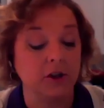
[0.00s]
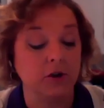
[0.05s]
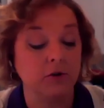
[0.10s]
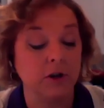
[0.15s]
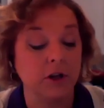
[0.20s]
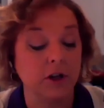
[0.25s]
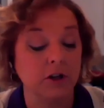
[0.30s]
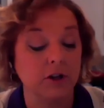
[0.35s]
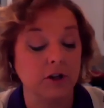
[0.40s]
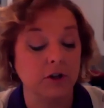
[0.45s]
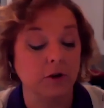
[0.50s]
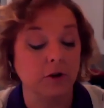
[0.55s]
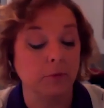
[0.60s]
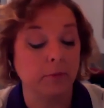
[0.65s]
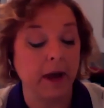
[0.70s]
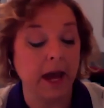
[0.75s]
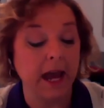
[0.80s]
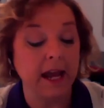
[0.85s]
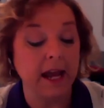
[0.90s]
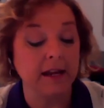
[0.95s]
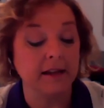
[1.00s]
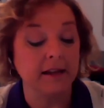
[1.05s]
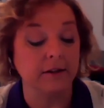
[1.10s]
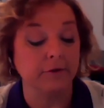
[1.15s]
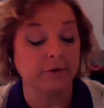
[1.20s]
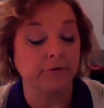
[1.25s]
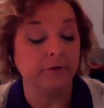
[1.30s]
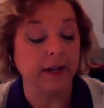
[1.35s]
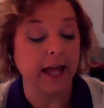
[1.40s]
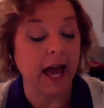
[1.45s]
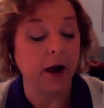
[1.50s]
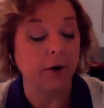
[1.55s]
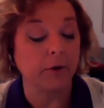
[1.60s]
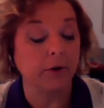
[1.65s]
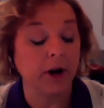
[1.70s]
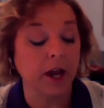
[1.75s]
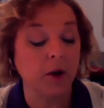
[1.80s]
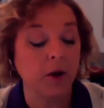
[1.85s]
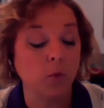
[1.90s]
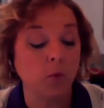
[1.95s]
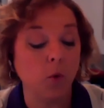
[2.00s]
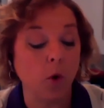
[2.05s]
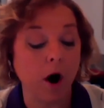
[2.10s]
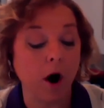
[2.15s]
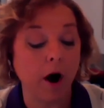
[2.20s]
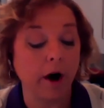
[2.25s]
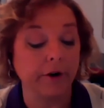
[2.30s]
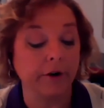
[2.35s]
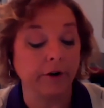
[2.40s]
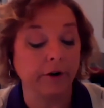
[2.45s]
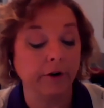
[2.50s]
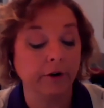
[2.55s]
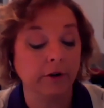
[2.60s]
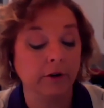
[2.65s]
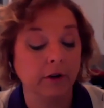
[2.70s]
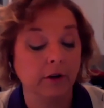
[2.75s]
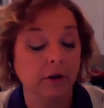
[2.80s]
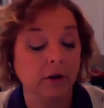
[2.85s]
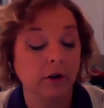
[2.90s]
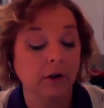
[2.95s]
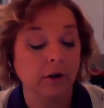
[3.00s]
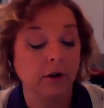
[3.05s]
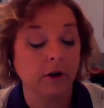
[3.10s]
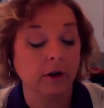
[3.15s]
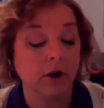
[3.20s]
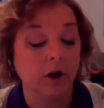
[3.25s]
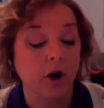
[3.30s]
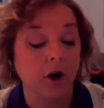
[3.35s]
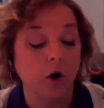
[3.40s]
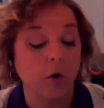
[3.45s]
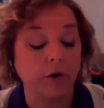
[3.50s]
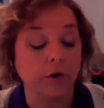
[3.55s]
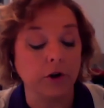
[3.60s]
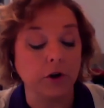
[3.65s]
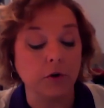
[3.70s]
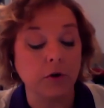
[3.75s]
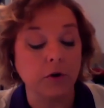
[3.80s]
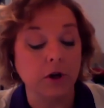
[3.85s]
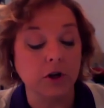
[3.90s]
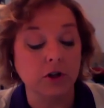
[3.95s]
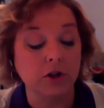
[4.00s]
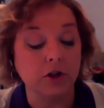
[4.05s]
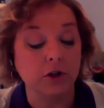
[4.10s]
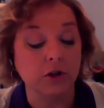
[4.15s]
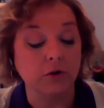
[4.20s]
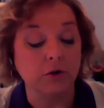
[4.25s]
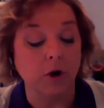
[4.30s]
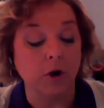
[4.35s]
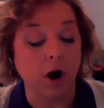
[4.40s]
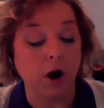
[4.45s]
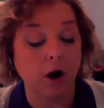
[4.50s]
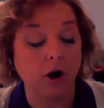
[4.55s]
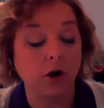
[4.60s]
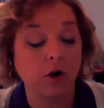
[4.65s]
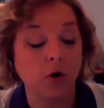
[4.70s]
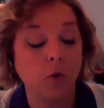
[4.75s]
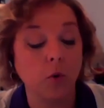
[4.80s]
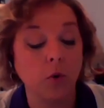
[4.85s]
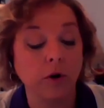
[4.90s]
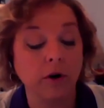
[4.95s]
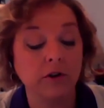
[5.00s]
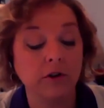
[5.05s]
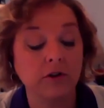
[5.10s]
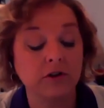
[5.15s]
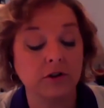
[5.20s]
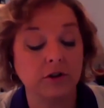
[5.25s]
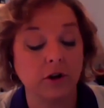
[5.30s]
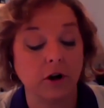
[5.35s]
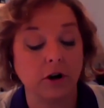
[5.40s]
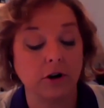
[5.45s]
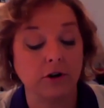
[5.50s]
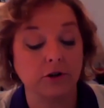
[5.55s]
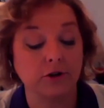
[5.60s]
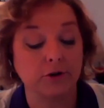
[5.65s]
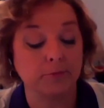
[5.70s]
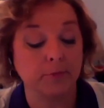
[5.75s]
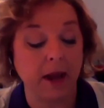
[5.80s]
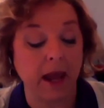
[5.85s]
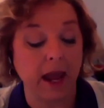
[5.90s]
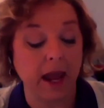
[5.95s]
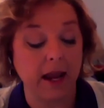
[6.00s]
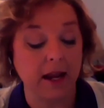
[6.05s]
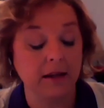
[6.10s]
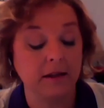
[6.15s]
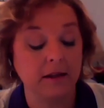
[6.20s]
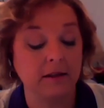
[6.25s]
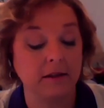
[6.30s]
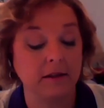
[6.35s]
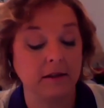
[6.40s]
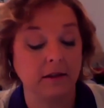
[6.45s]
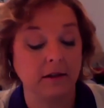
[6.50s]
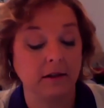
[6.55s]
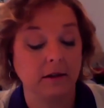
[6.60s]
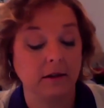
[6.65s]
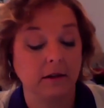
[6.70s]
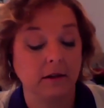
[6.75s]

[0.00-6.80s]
you can do a paste of flour and water, or you can do a cornstarch paste.